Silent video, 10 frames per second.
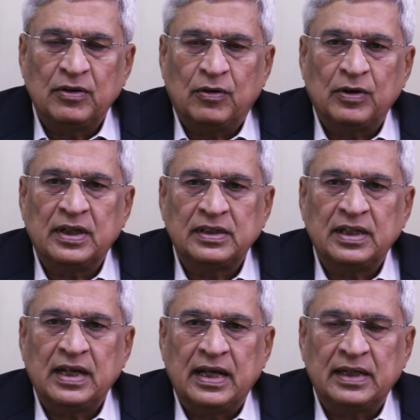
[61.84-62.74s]
all
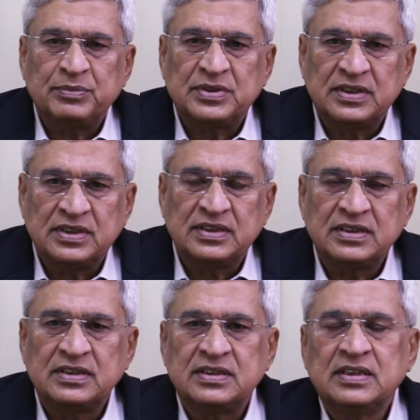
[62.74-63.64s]
other Arab
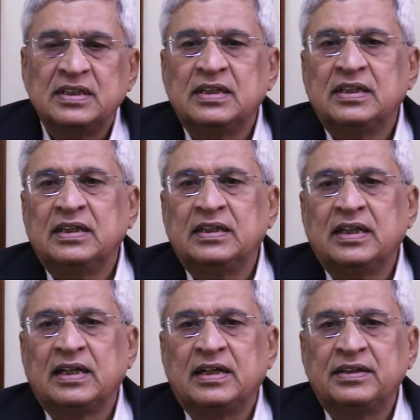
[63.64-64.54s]
citizens in
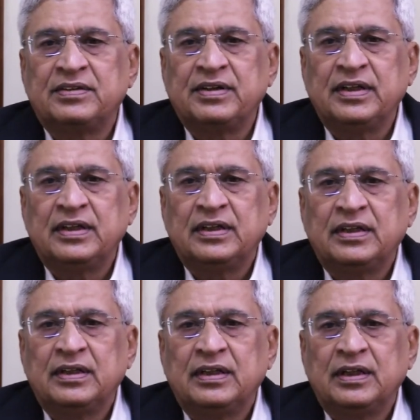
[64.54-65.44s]
their country
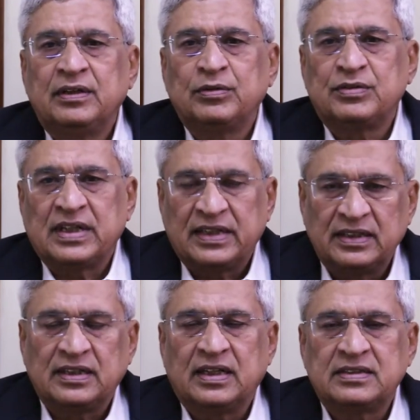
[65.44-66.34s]
into
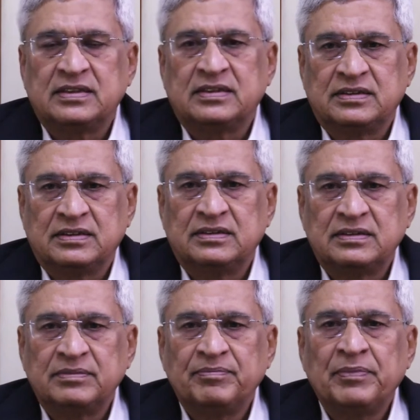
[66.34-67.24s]
second-class
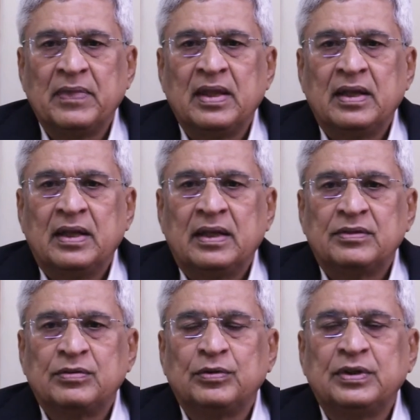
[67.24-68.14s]
citizens.
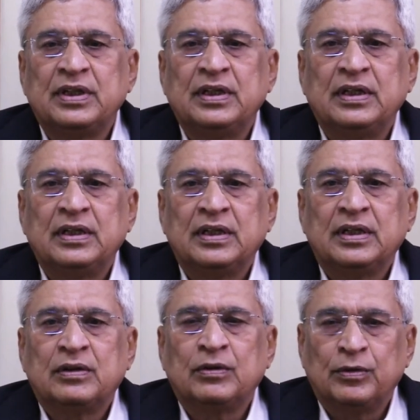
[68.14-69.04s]
So the
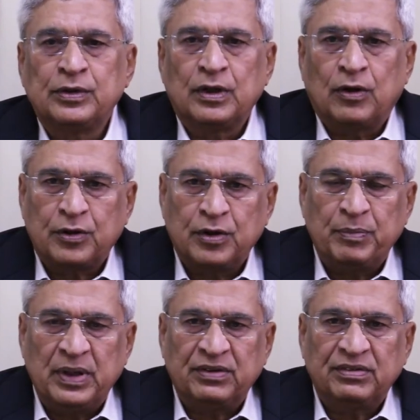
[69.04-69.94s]
colonial
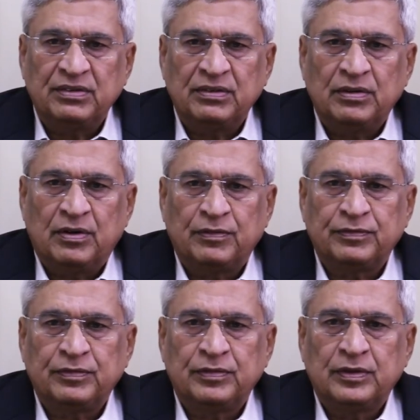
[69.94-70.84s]
occupation of
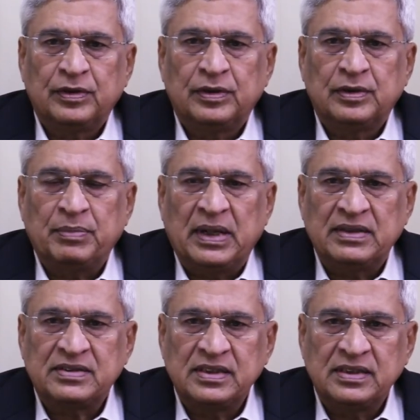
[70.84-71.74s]
the
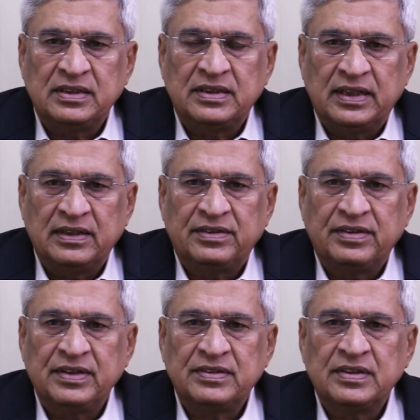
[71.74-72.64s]
Palestinian
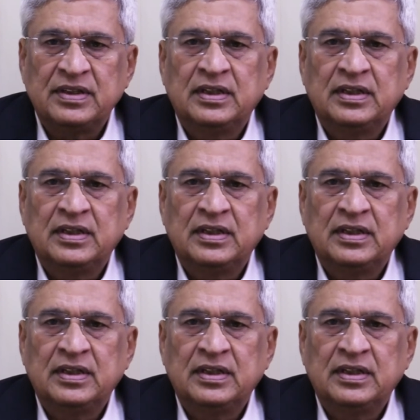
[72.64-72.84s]
territories,